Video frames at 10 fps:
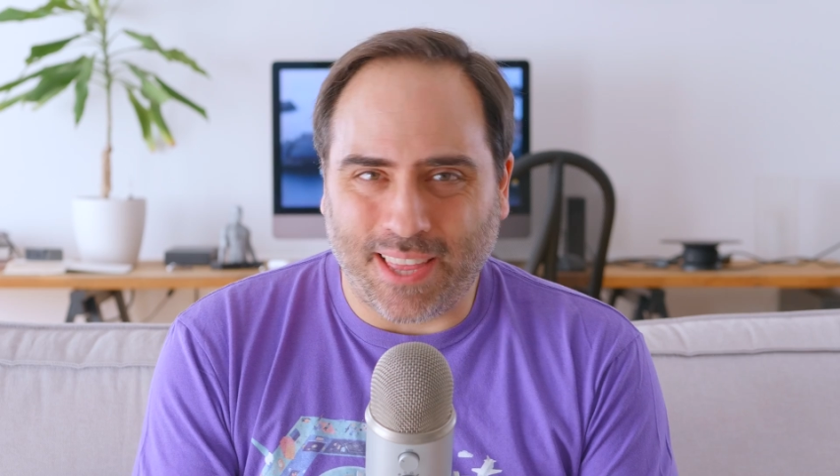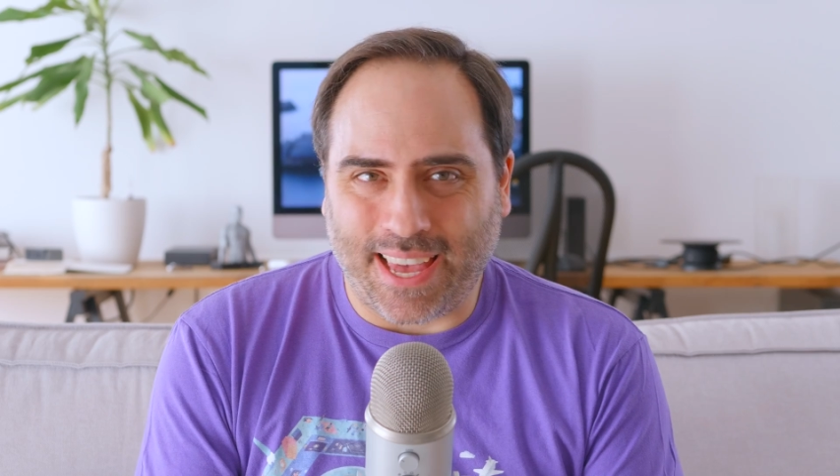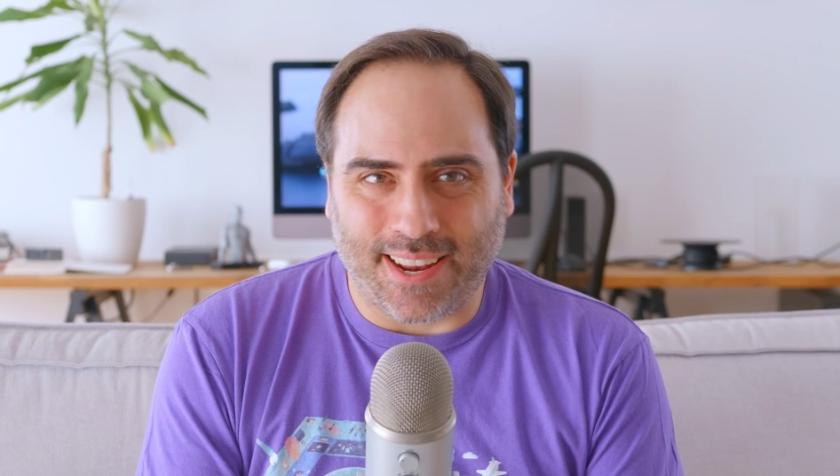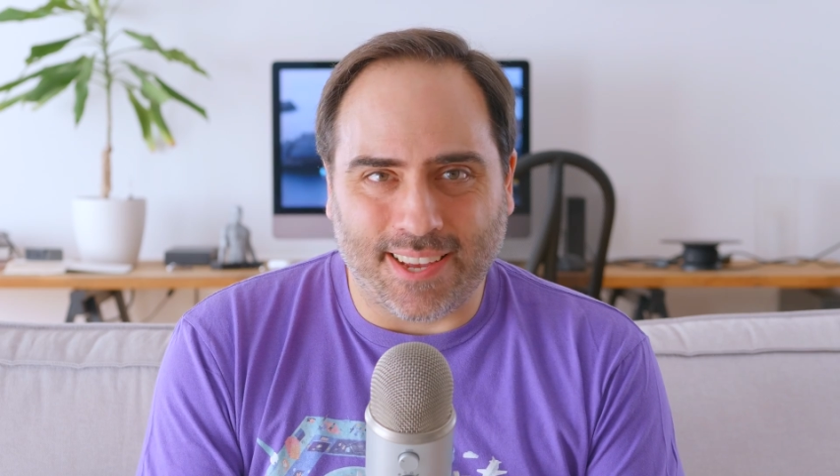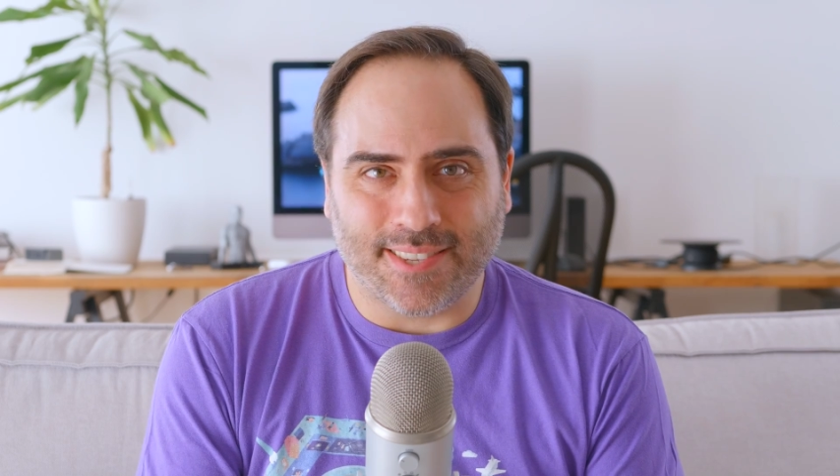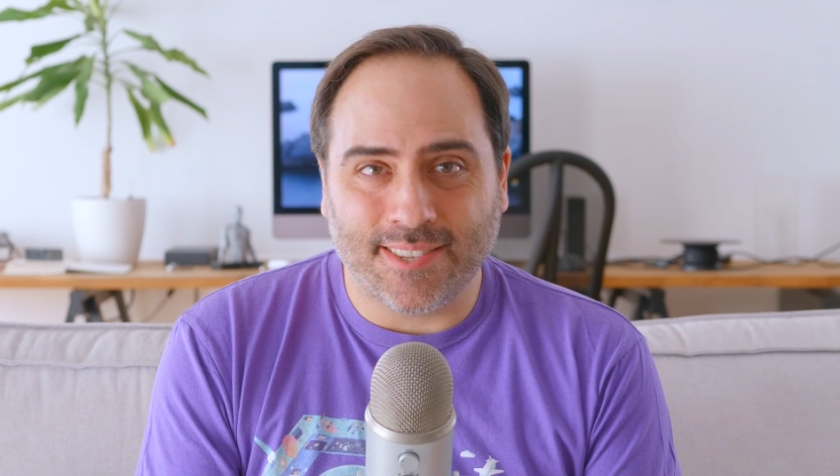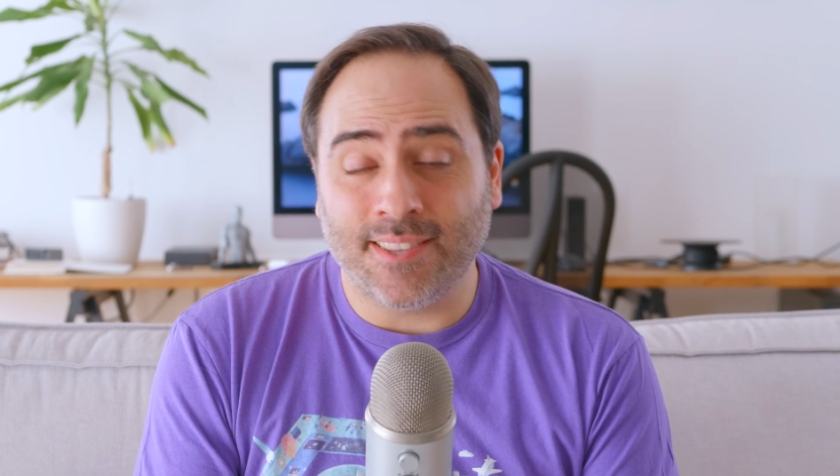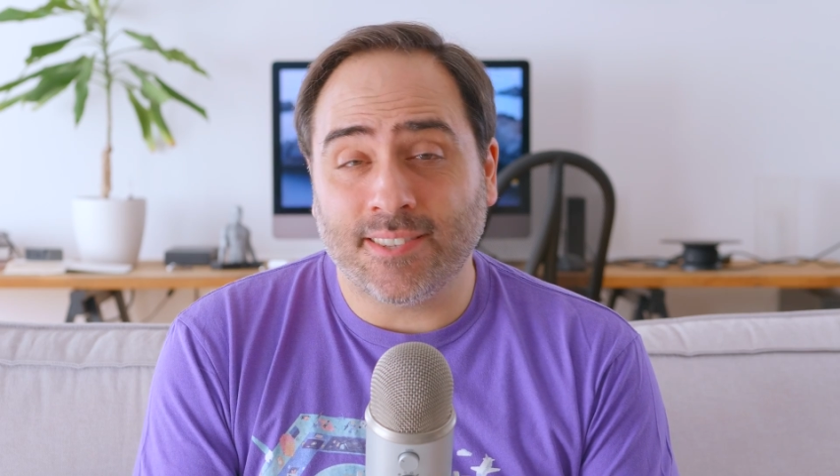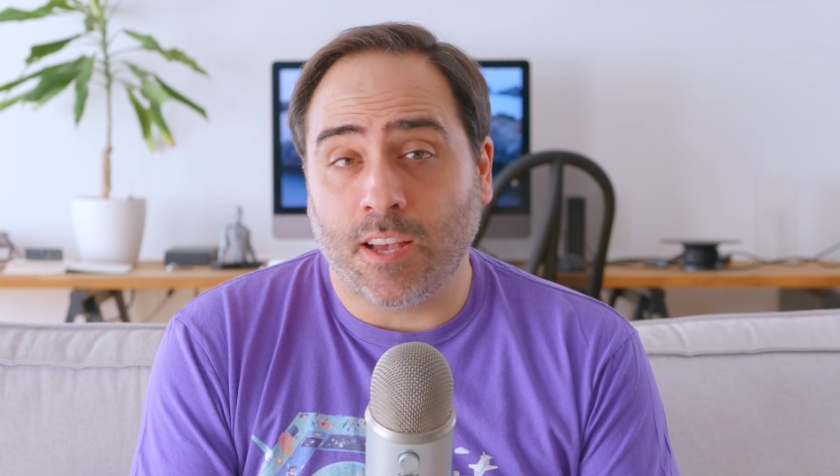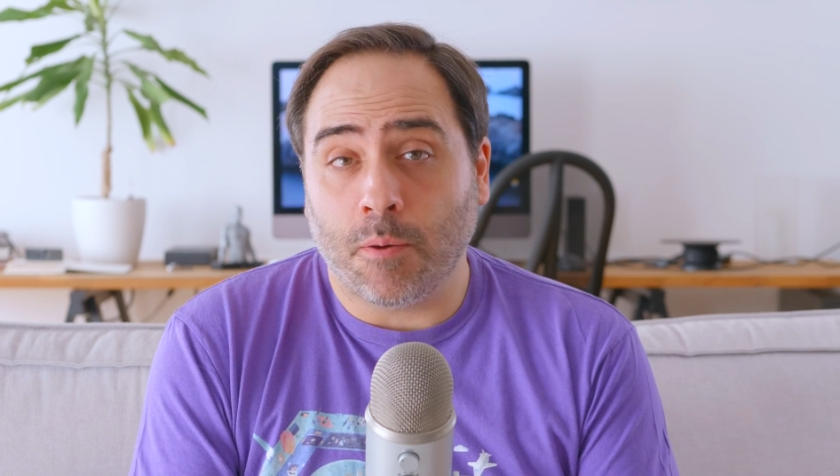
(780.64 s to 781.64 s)
that is,
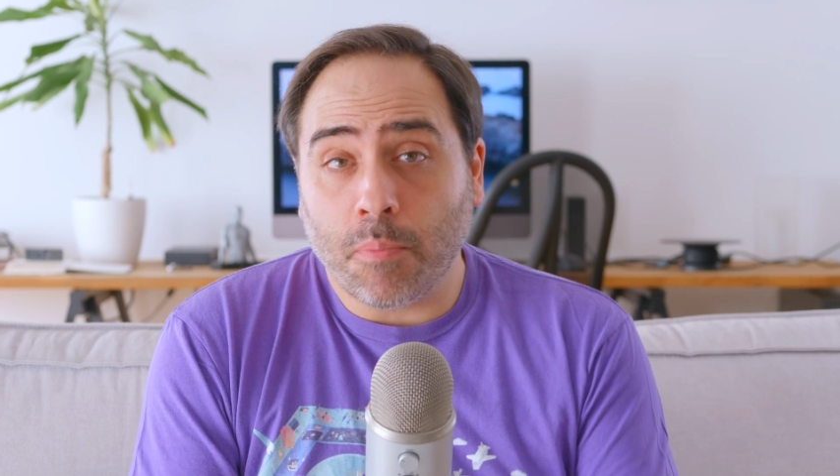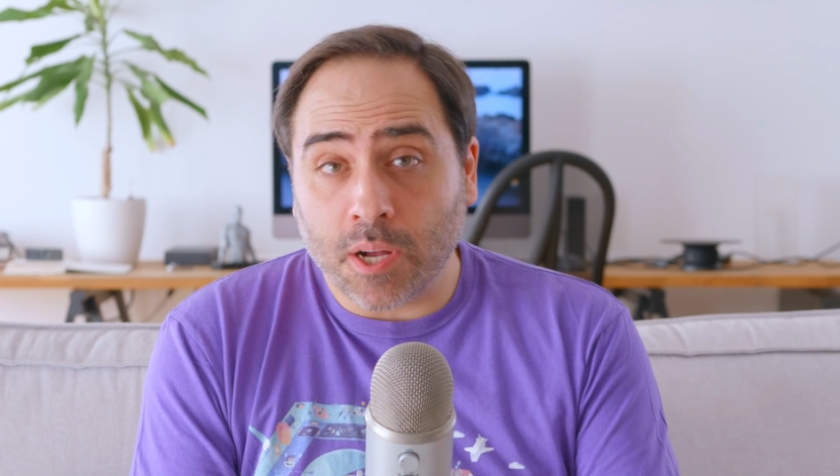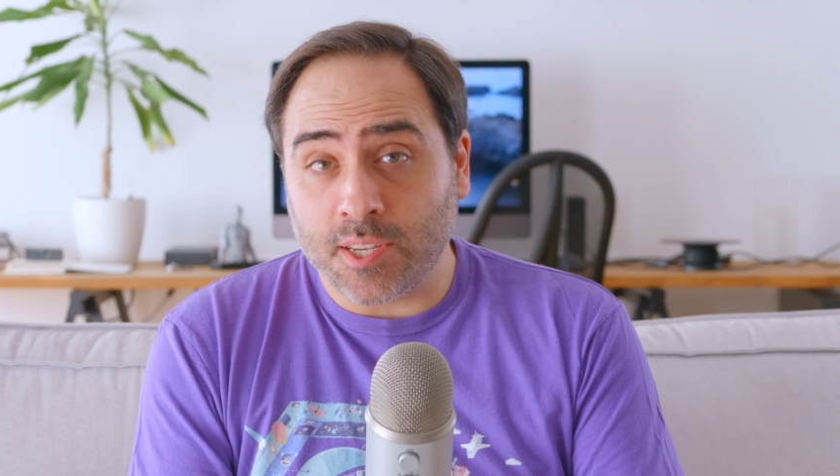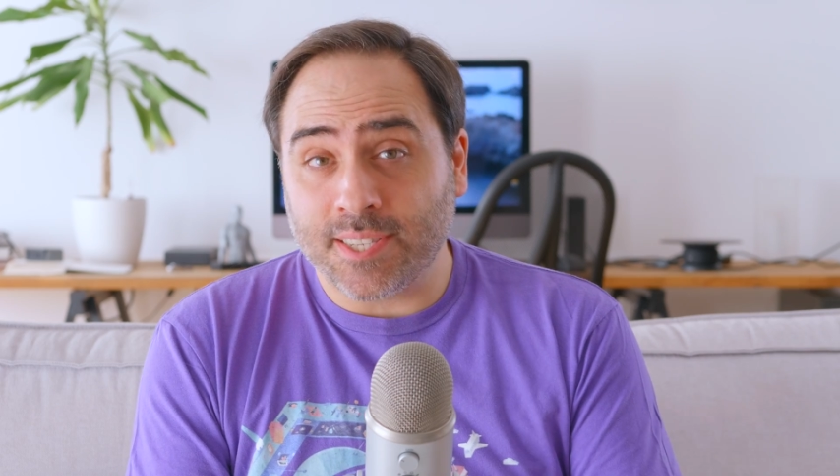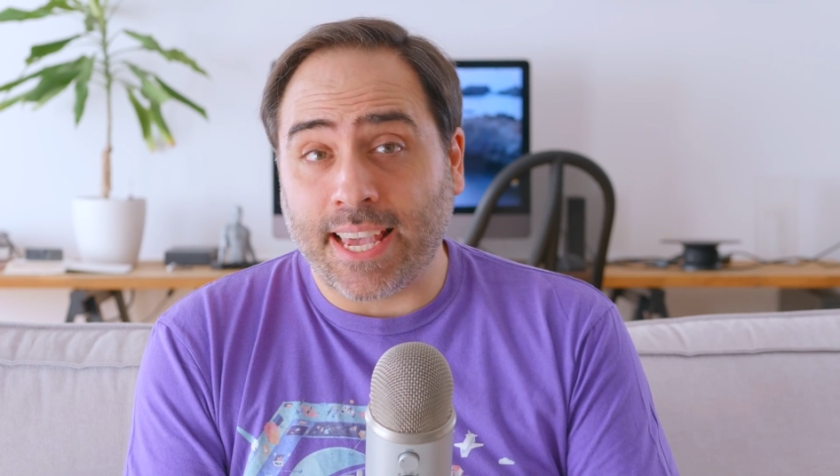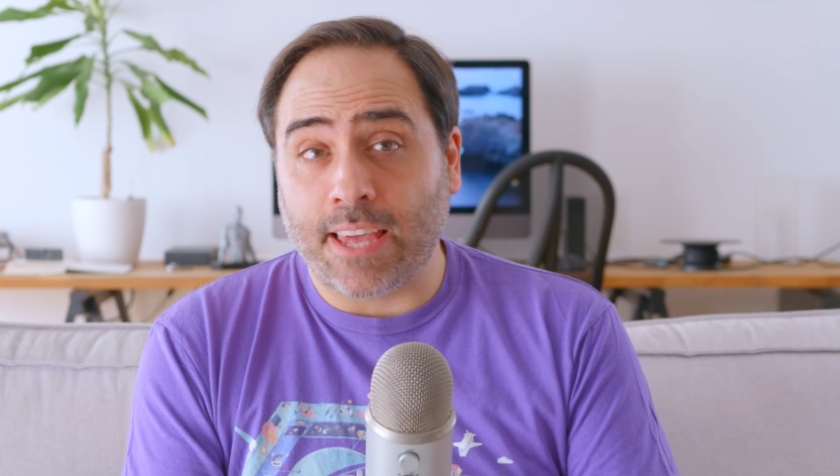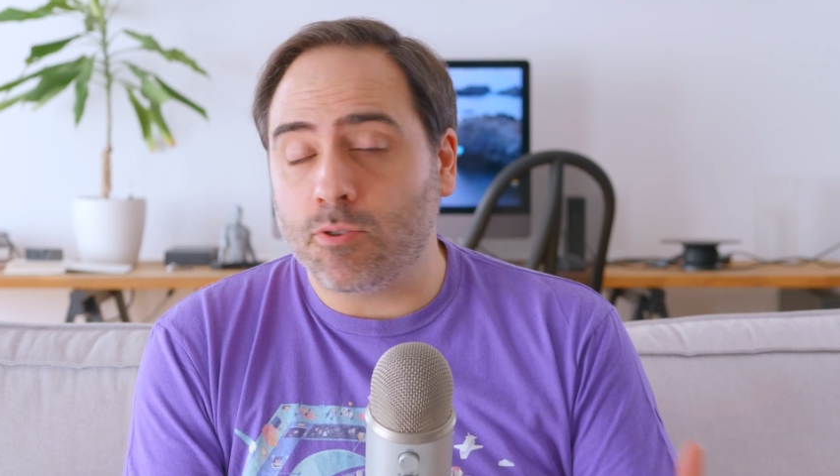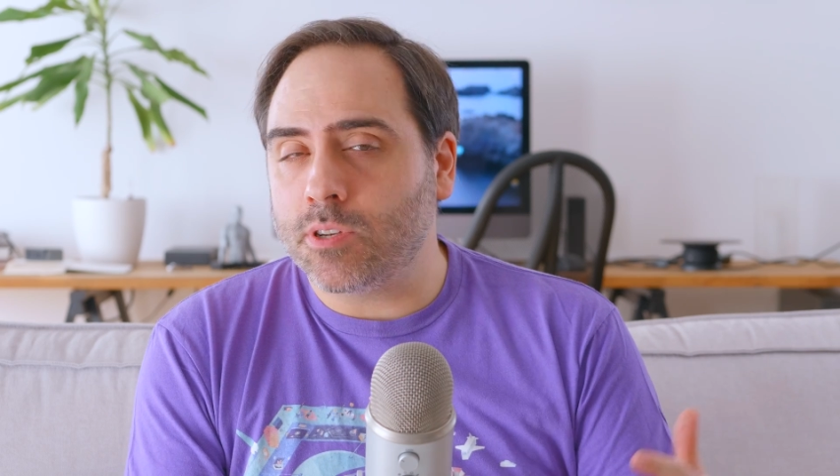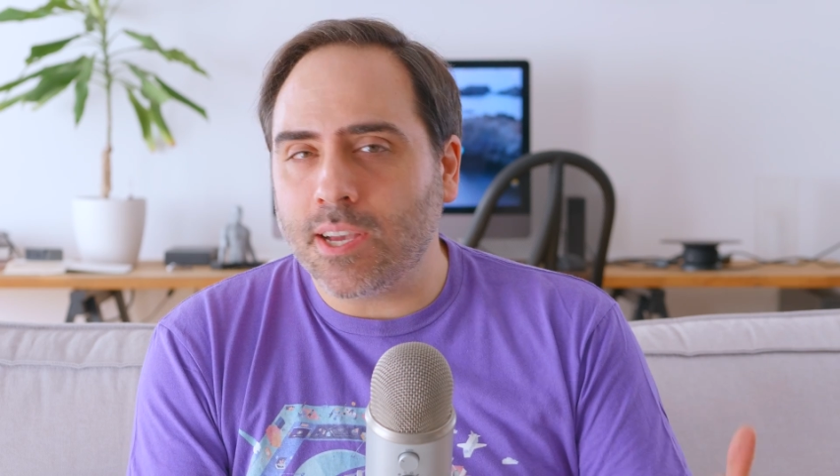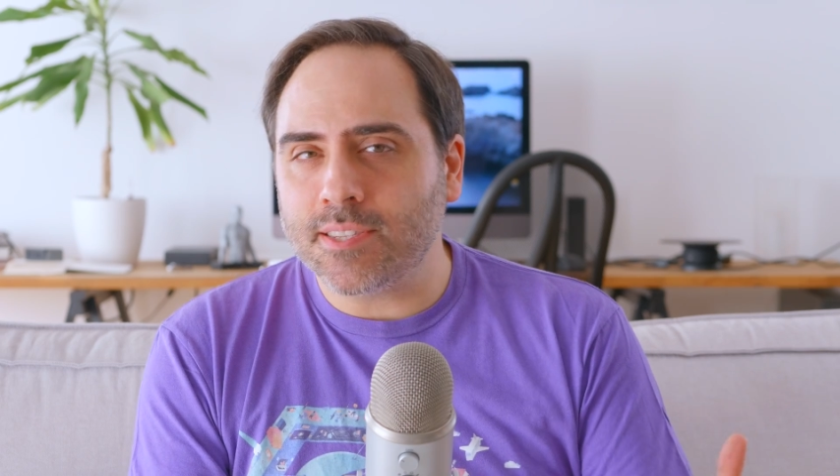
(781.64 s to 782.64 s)
since a budget scanner
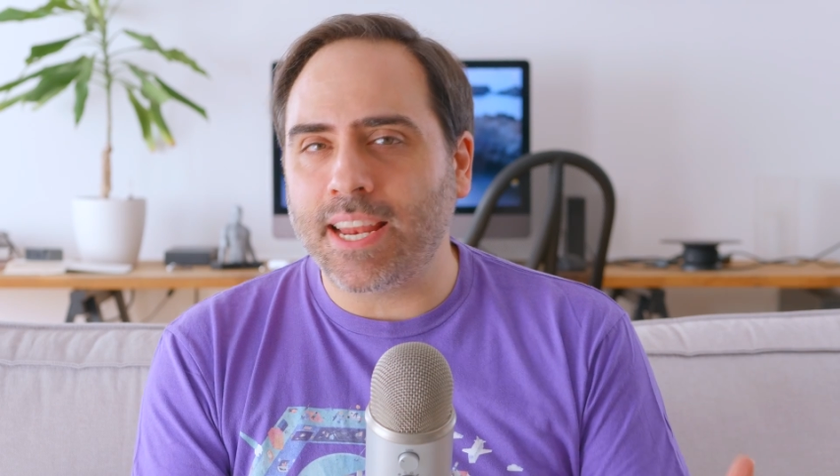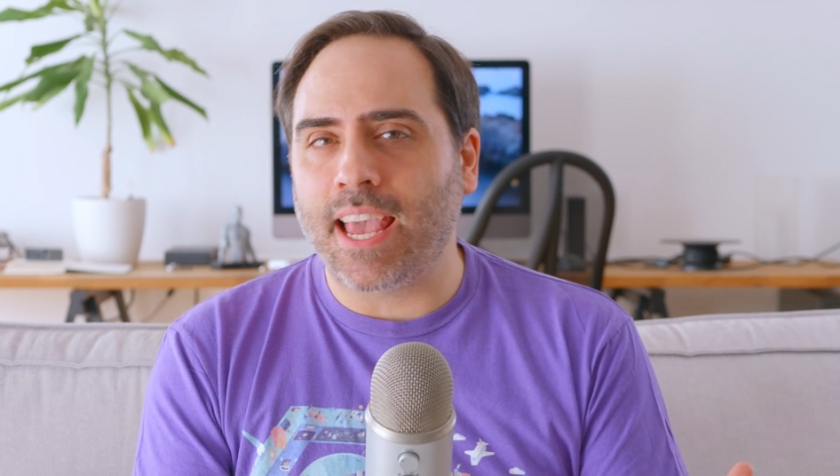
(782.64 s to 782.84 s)
doesn't